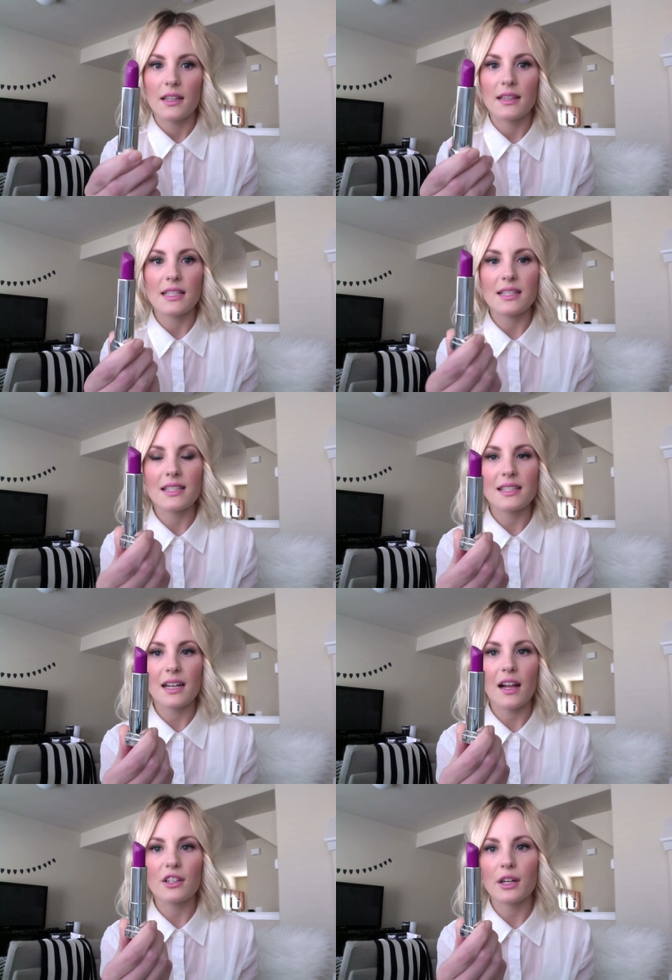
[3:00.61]
this is the
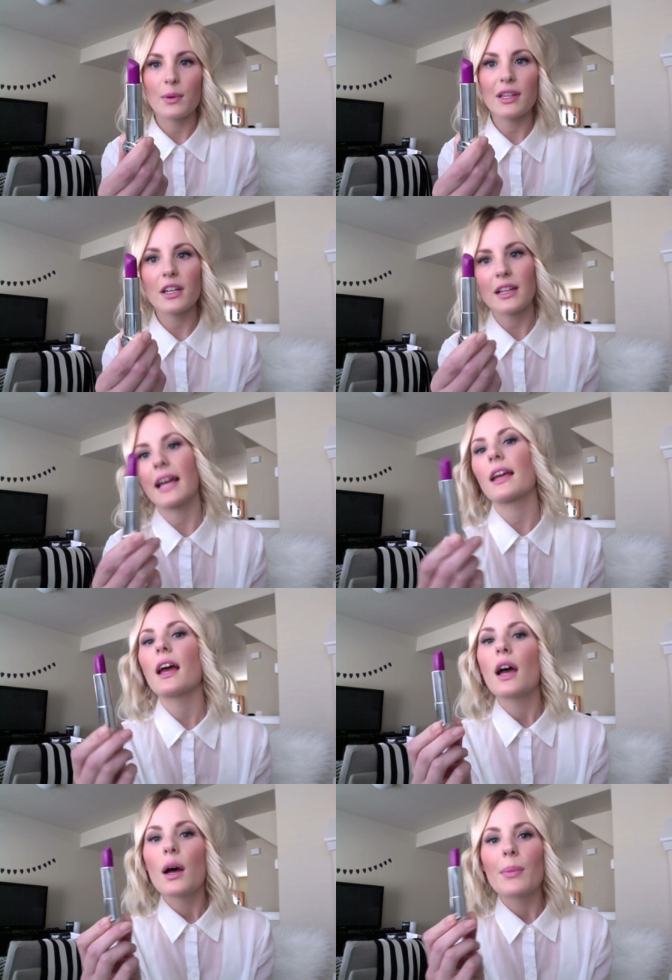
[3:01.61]
color it would look like.
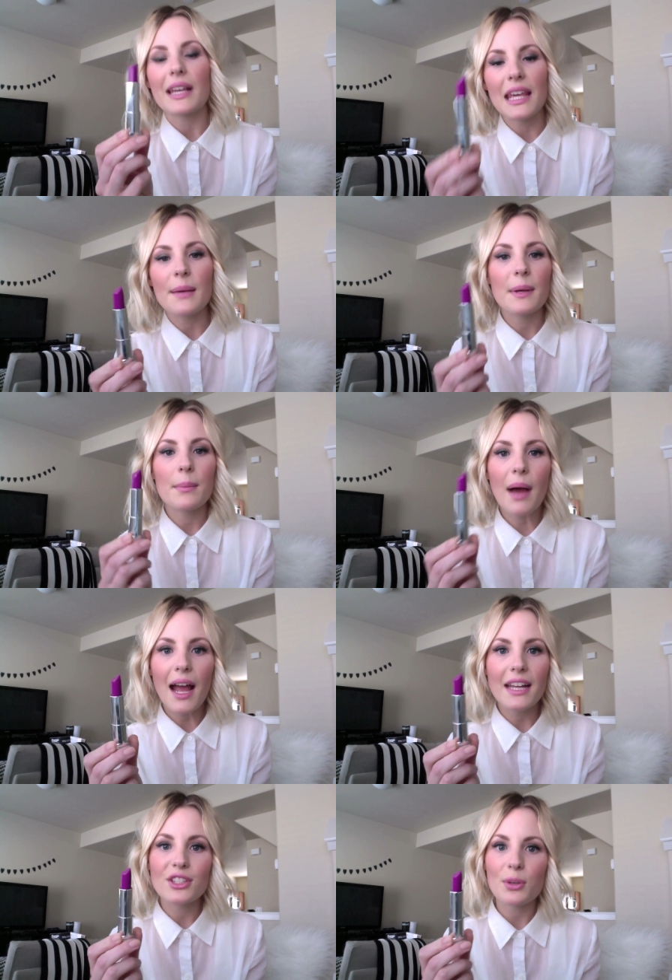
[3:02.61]
But keep in
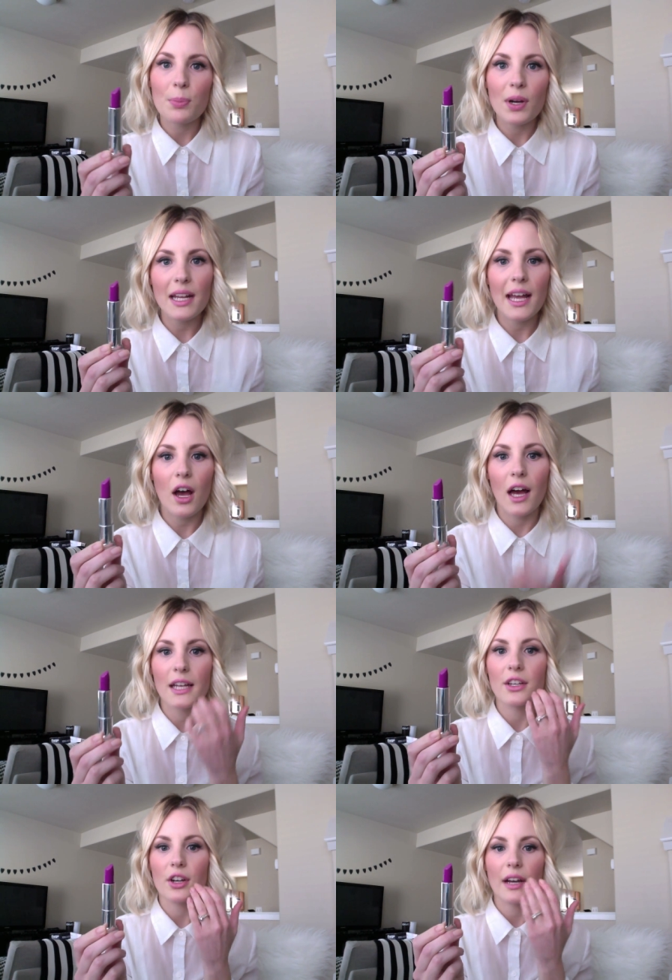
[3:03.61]
mind you're putting it
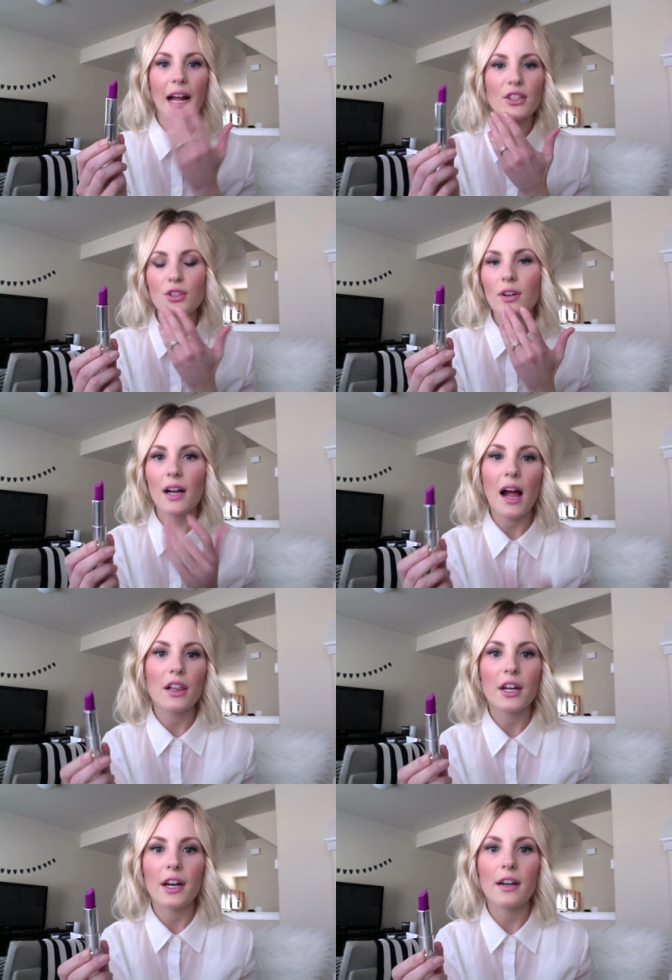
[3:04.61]
on your natural
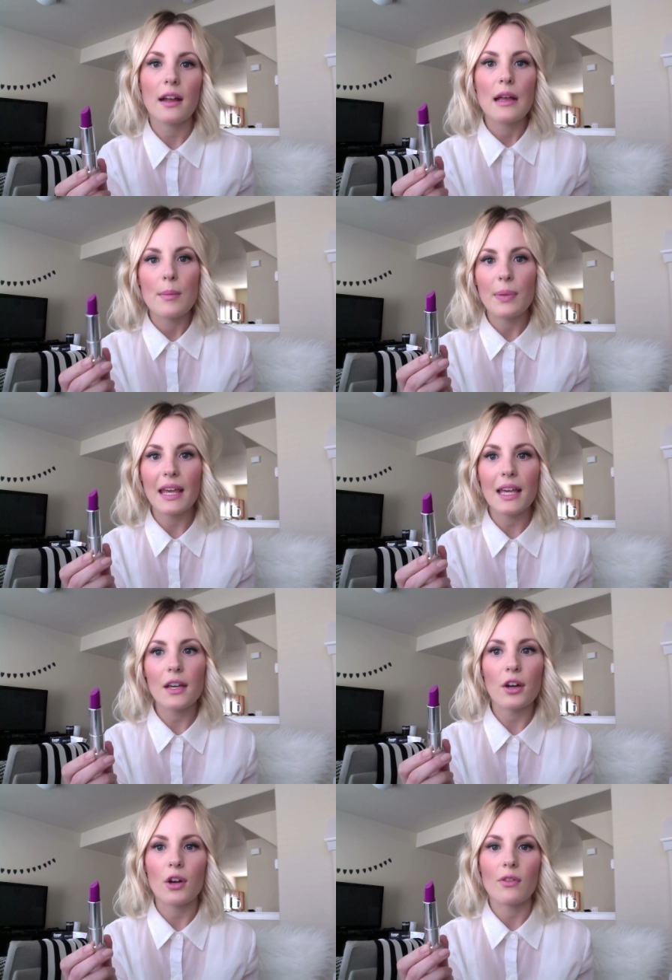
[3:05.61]
colored
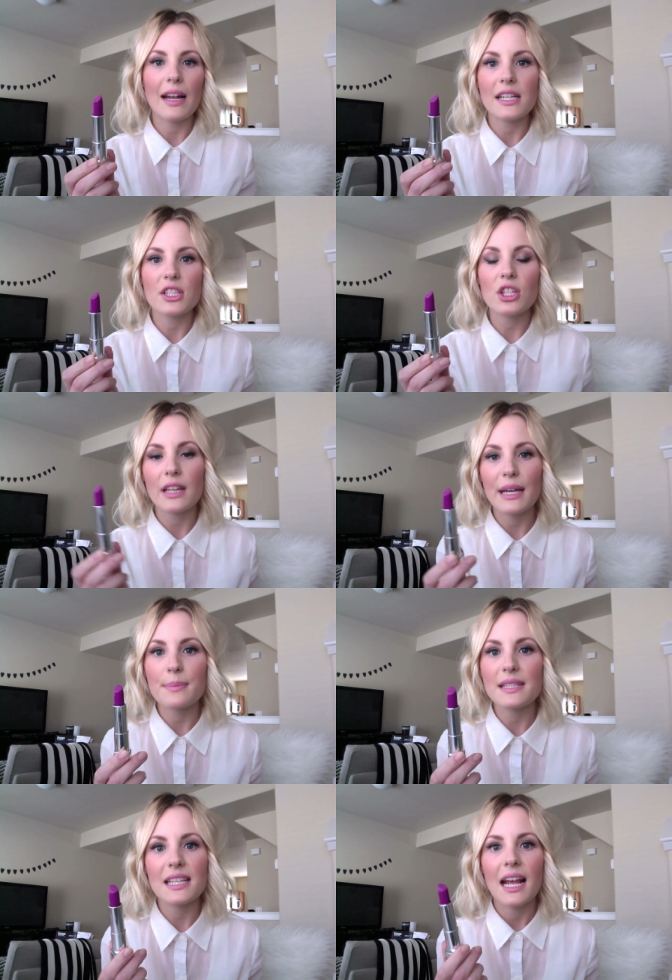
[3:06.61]
pink or reddish
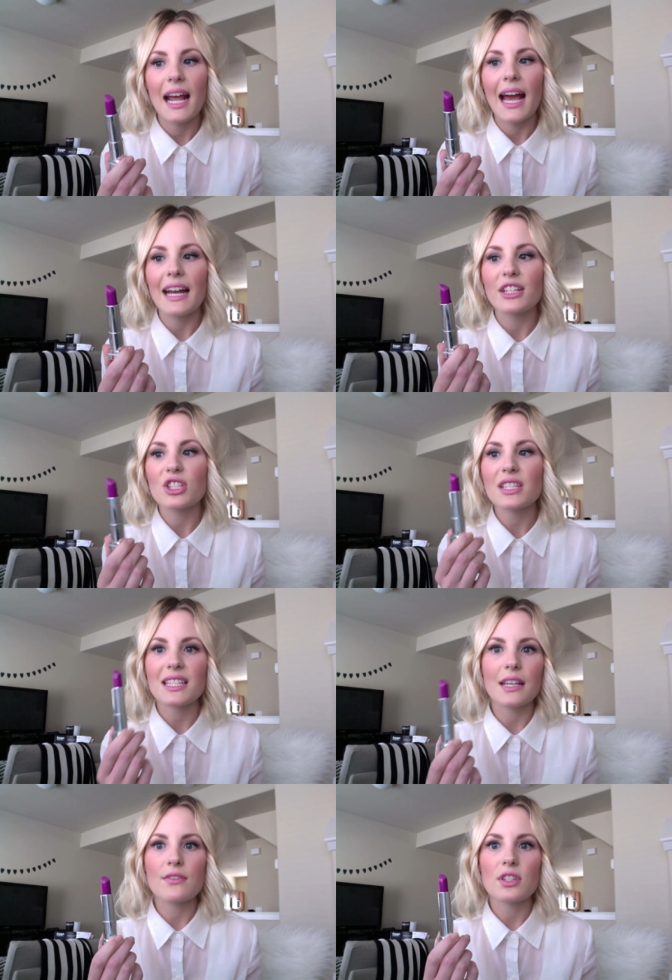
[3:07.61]
lips and it
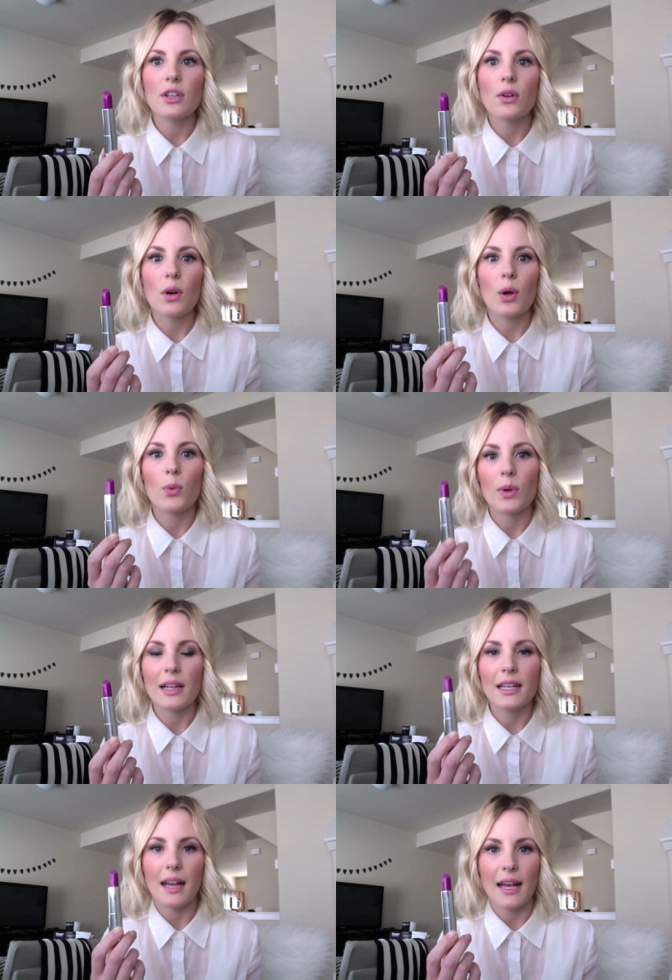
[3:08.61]
just gives you a
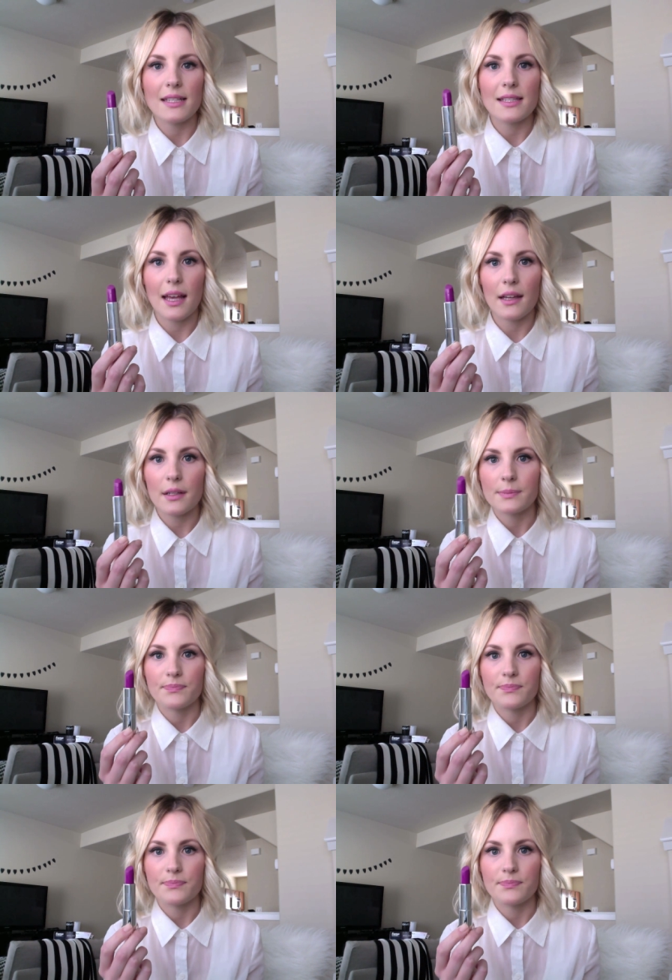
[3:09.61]
really nice like